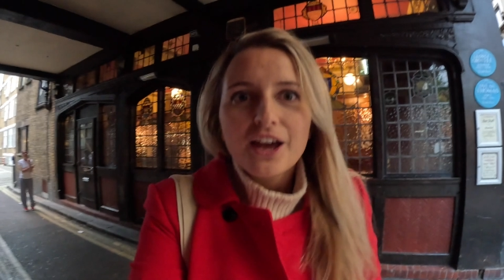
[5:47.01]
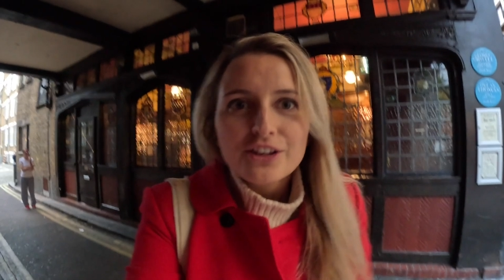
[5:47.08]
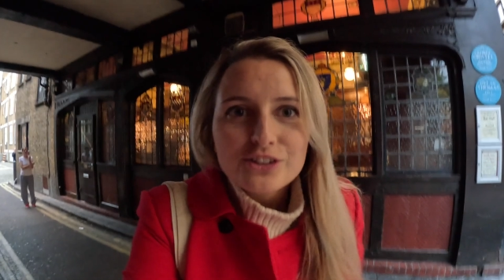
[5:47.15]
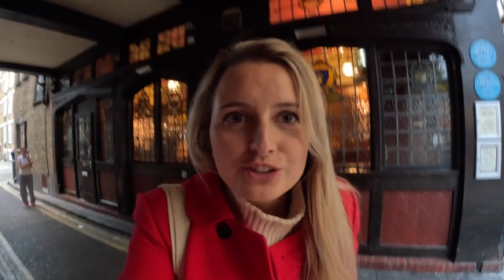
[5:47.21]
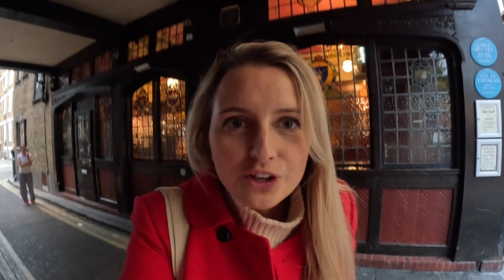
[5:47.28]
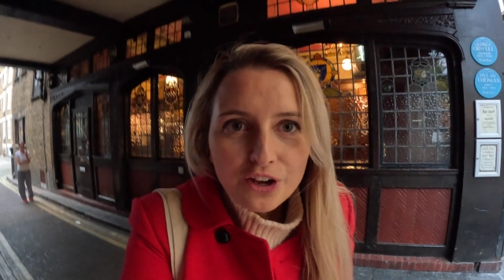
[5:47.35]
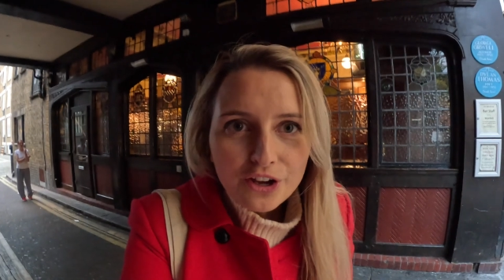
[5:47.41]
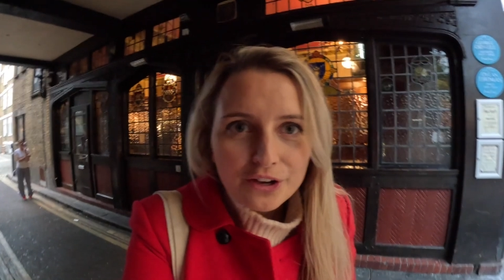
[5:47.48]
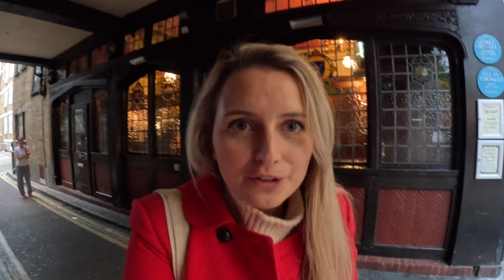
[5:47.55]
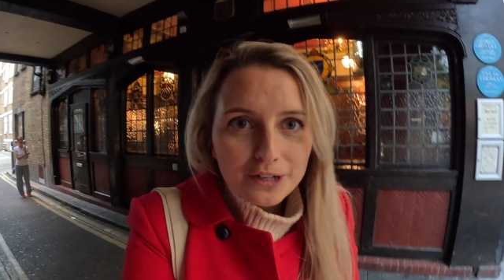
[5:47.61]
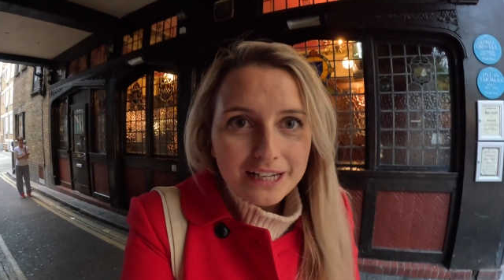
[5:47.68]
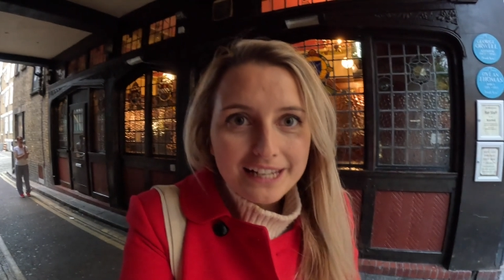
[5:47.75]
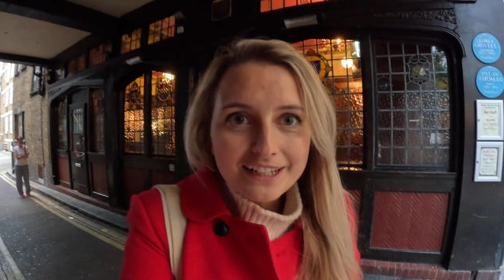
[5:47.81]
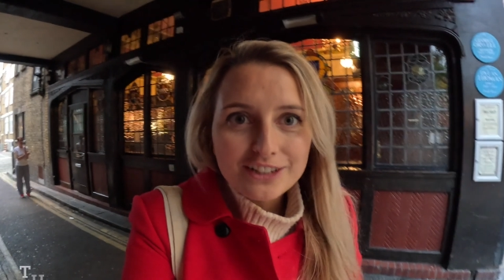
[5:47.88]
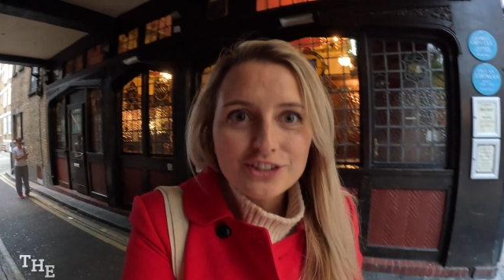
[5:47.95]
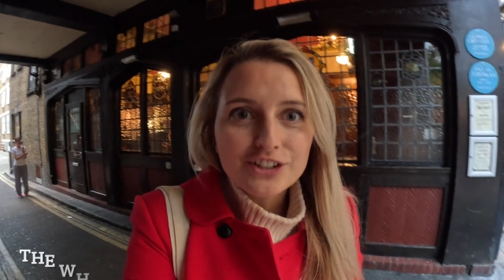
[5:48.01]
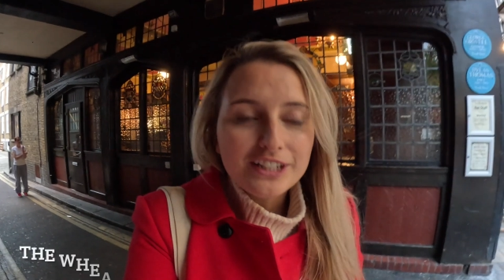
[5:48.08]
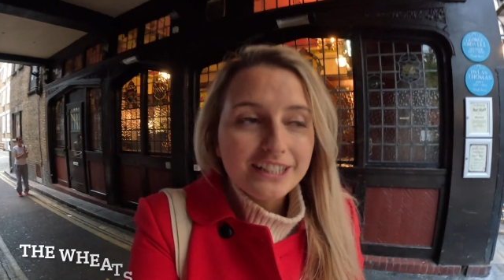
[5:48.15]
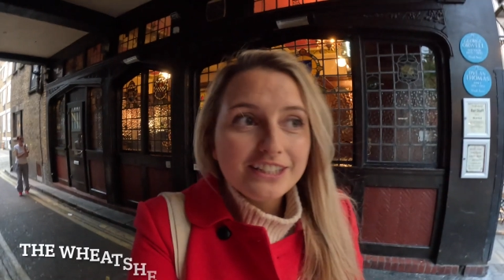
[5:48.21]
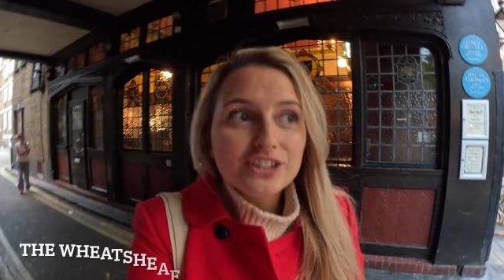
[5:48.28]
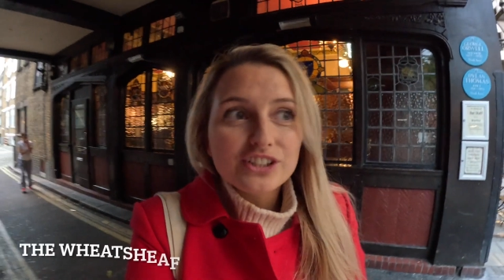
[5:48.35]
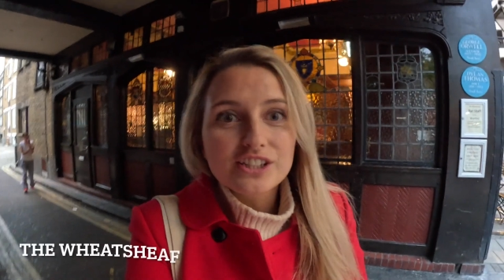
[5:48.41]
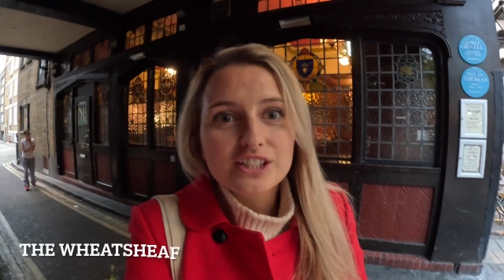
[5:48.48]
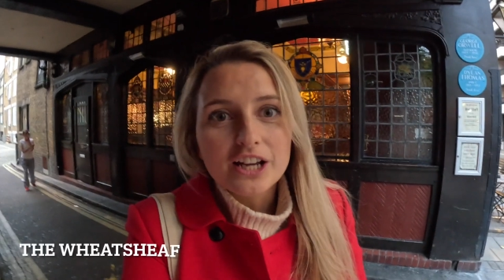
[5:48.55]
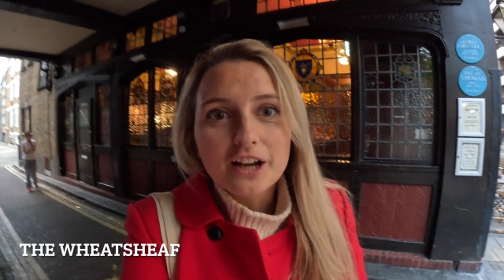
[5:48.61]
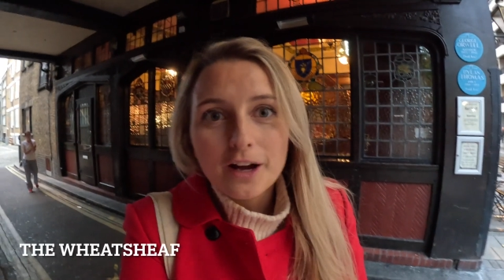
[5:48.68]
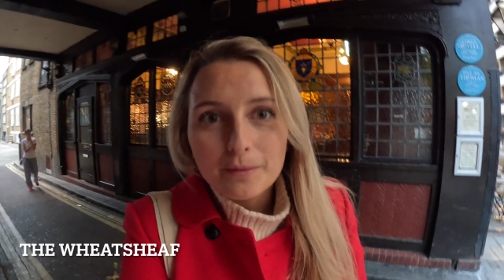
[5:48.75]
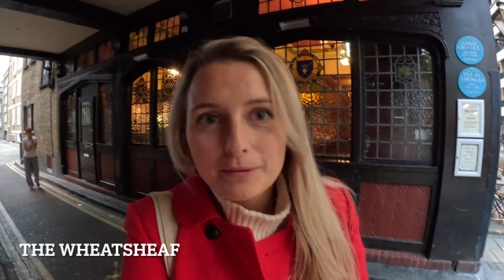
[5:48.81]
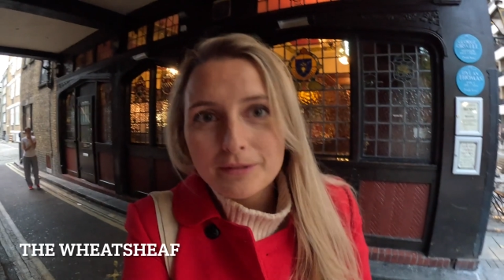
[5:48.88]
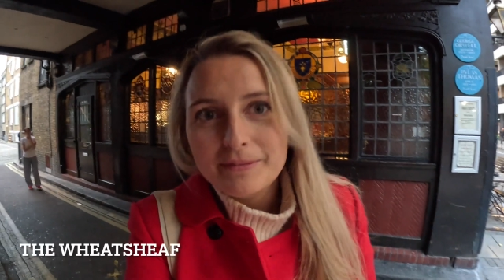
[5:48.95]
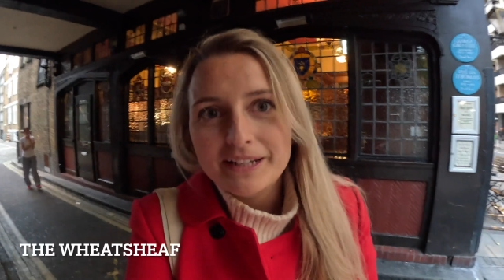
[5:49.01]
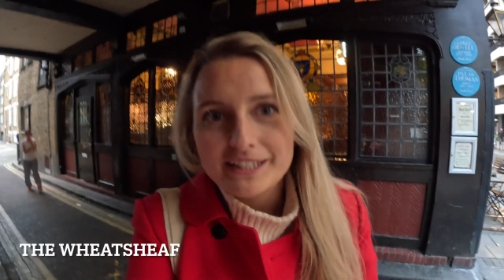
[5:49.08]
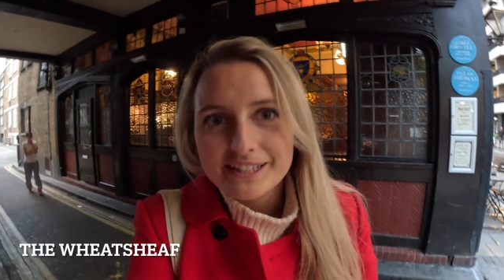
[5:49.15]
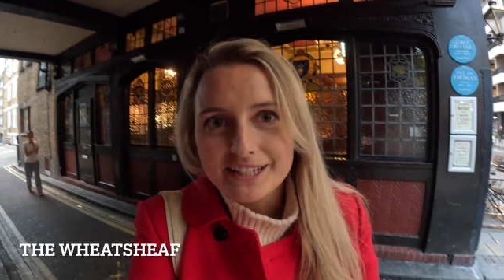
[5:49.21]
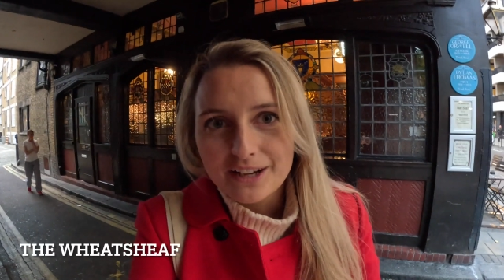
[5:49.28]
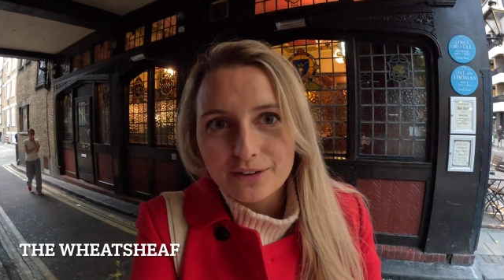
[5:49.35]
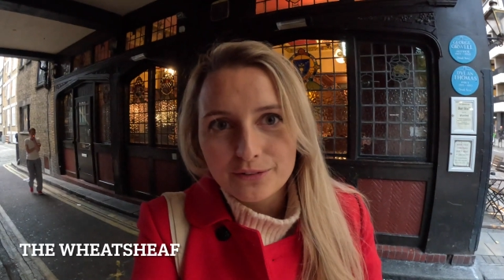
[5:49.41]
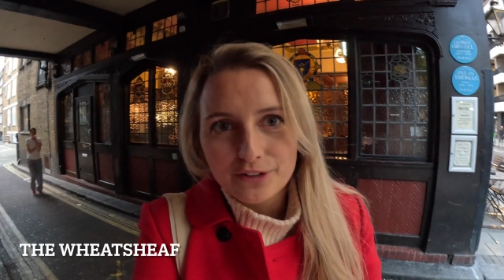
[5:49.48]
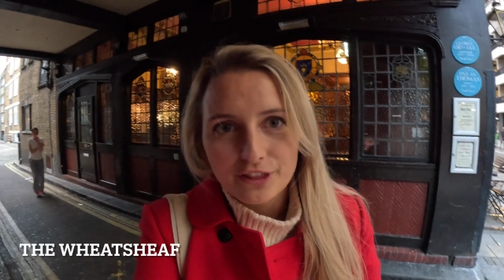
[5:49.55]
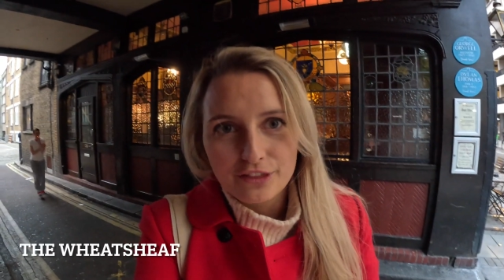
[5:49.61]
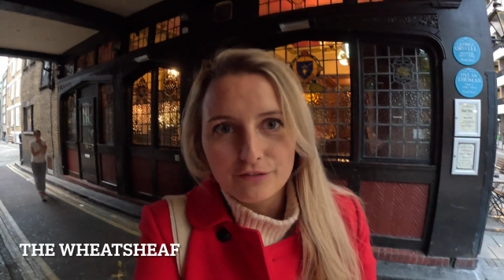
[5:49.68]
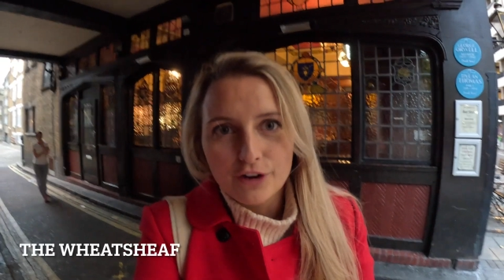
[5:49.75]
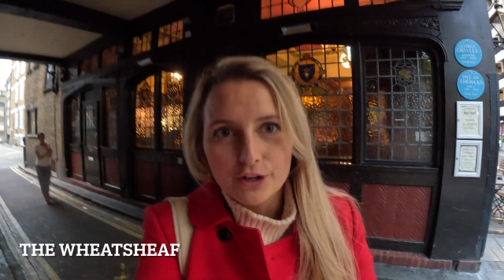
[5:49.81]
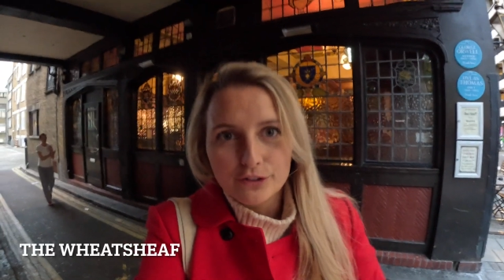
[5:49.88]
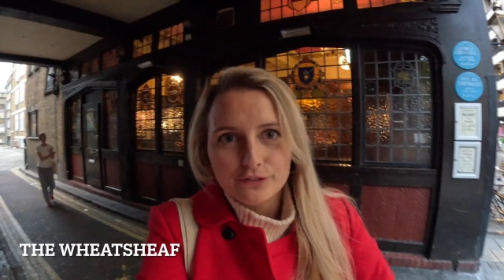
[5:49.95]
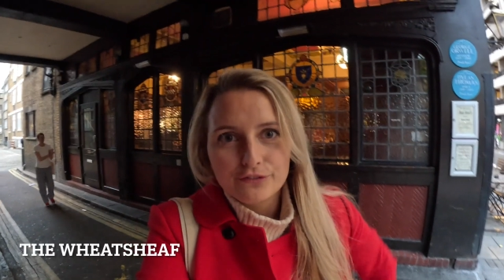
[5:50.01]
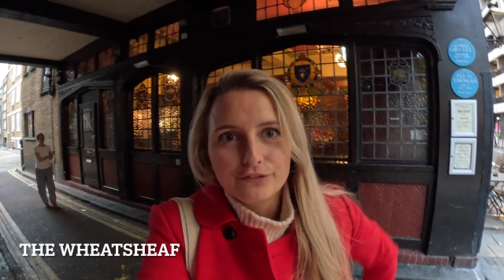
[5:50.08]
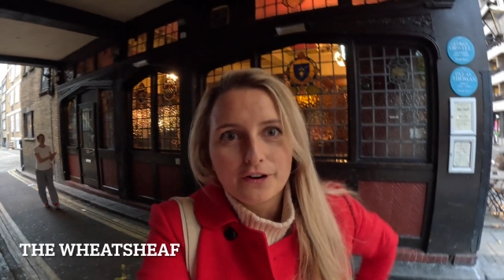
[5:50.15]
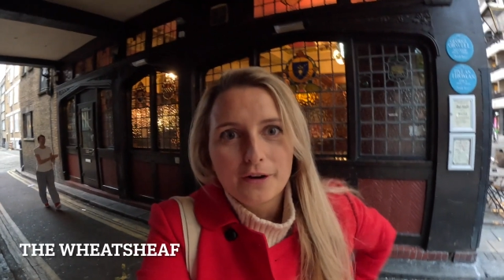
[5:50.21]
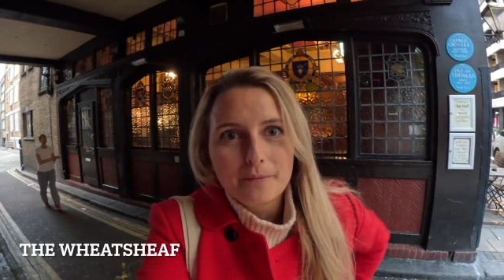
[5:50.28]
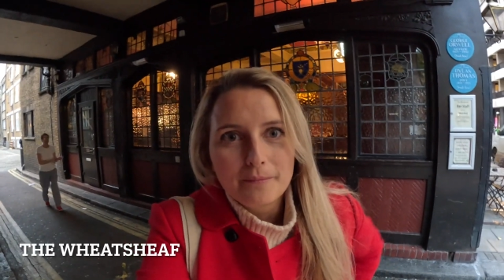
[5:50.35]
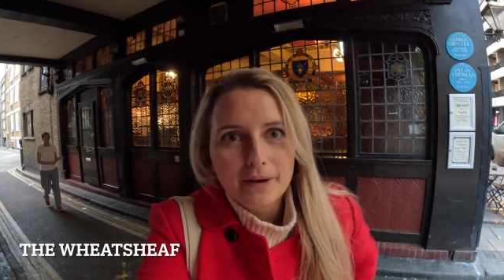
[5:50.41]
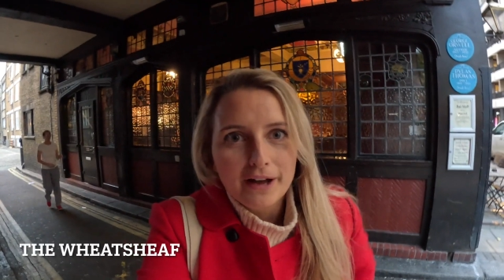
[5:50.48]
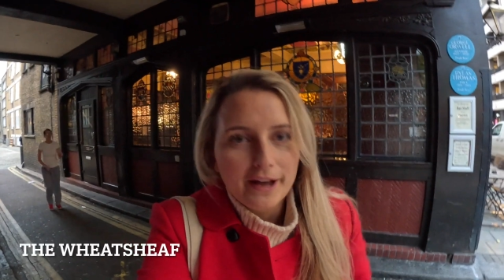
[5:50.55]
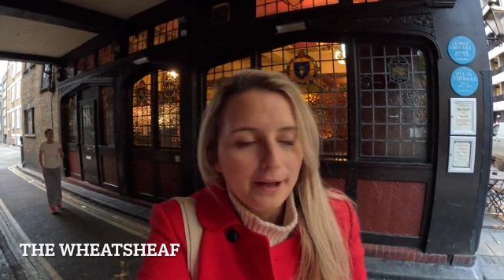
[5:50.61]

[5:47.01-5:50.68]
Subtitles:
So, literally just a couple of minutes down the road from